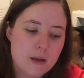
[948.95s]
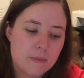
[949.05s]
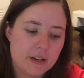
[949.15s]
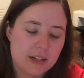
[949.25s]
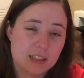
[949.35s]

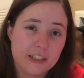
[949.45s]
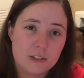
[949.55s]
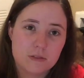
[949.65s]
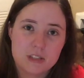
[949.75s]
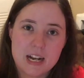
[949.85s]
but in a
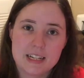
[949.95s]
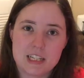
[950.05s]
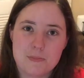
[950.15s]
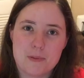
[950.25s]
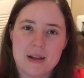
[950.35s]
little tiny
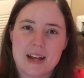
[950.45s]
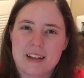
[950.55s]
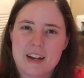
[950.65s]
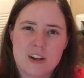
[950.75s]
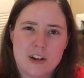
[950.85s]
zipper bag
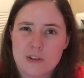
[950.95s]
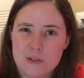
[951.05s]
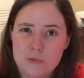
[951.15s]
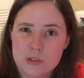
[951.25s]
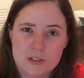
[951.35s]
that I got at
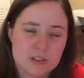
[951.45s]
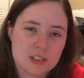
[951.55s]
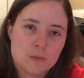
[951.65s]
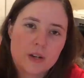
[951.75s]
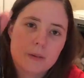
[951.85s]
Goodwill or
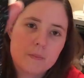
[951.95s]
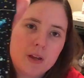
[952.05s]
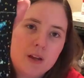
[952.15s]
somewhere,